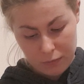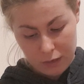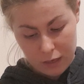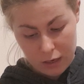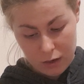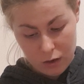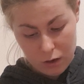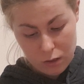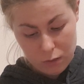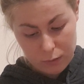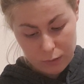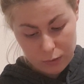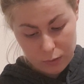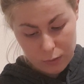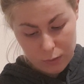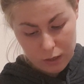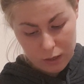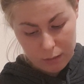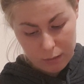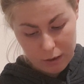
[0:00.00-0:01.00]
He knows we're
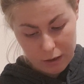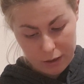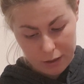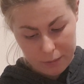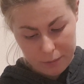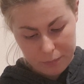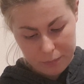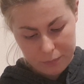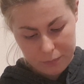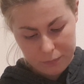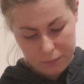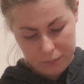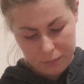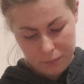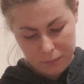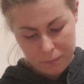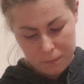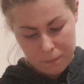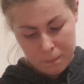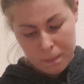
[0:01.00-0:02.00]
talking about him.
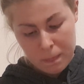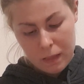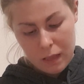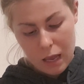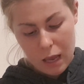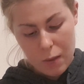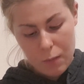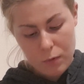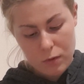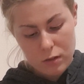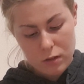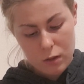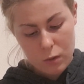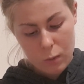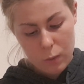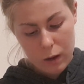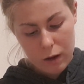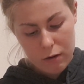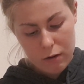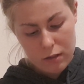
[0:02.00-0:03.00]
It was the
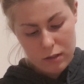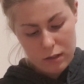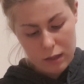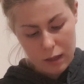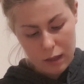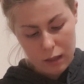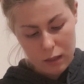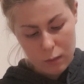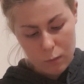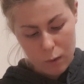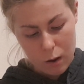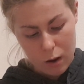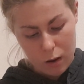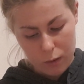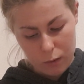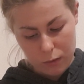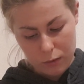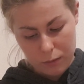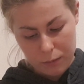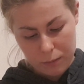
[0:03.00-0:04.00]
queerest thing in the
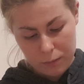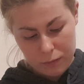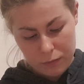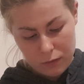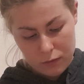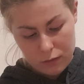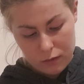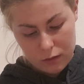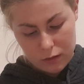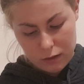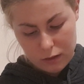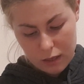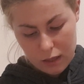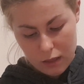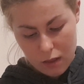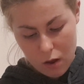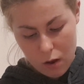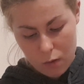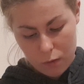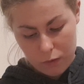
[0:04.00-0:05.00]
world to see
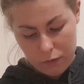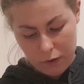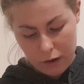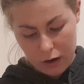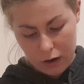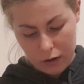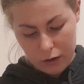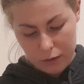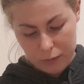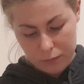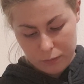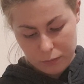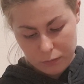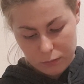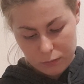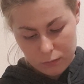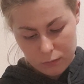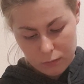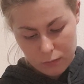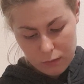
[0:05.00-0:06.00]
the old fellow.
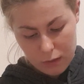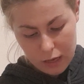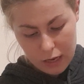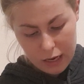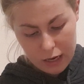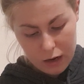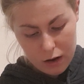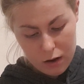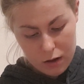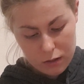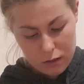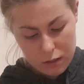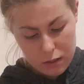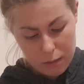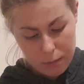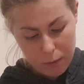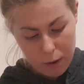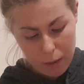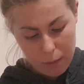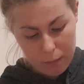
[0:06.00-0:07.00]
He looked at the
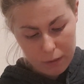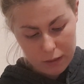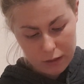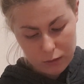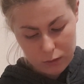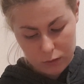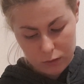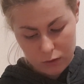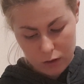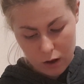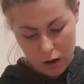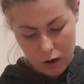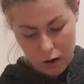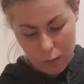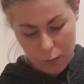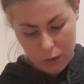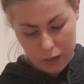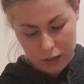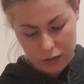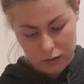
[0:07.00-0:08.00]
plump little scarlet
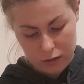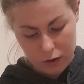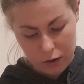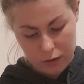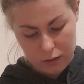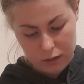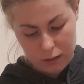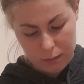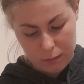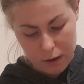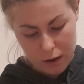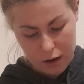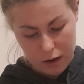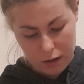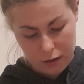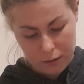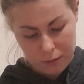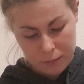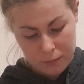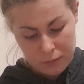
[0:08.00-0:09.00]
waistcoated bird
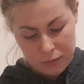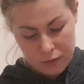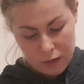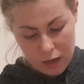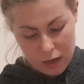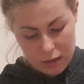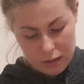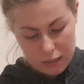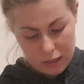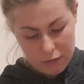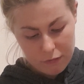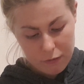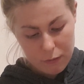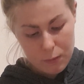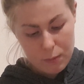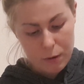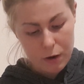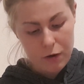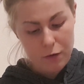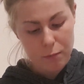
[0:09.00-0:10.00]
as if he were
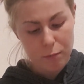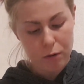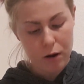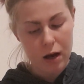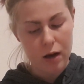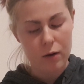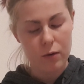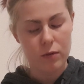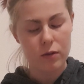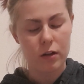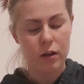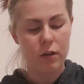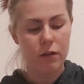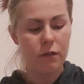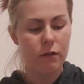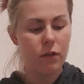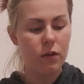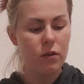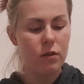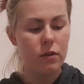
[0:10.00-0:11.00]
both proud and
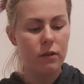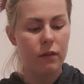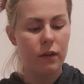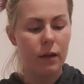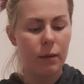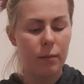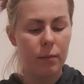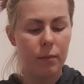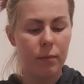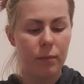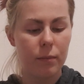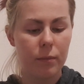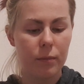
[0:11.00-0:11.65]
fond of him.